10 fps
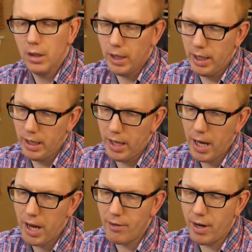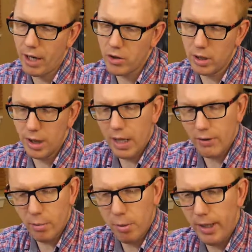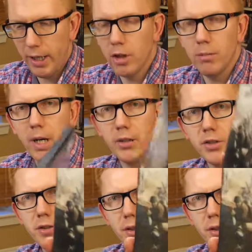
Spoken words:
I haven't actually never played Commandos